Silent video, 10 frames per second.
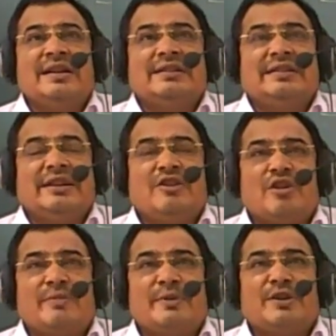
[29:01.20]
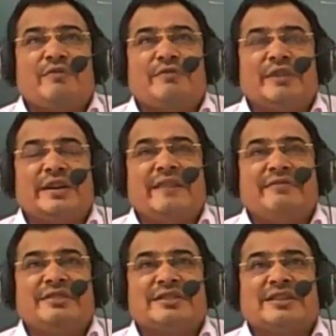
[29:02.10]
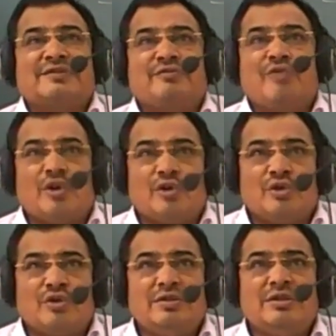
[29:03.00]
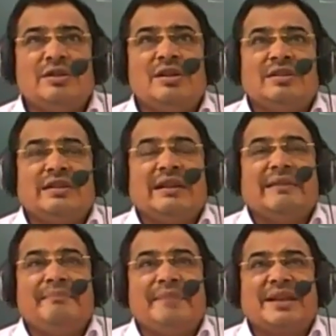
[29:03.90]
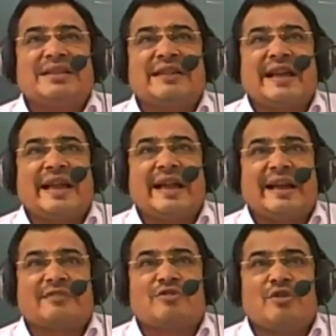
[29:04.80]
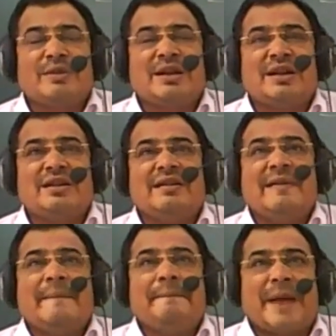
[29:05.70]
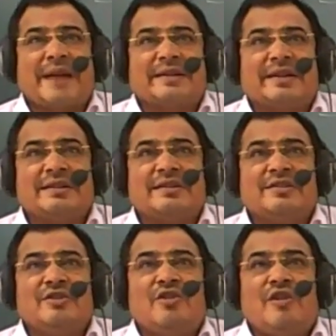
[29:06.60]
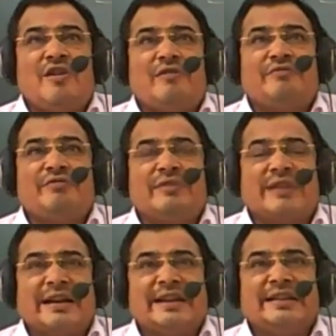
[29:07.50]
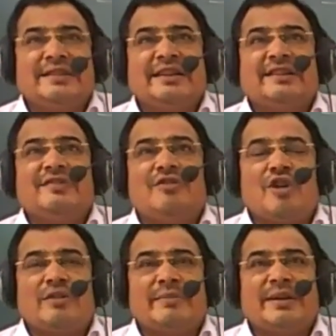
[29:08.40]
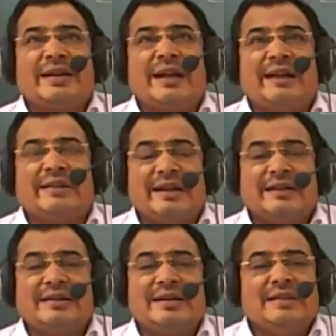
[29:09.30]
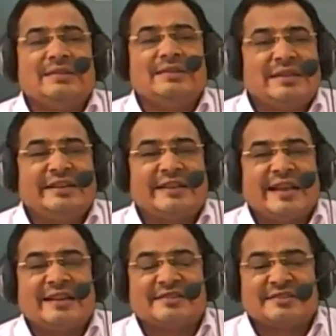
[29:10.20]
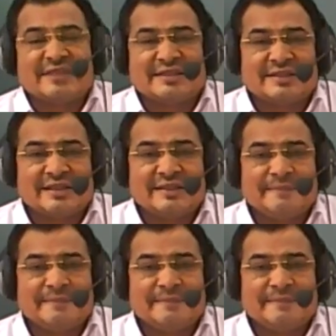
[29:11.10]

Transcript: the government of India, which has followed the mixed economical pattern of running the government under three-tier structure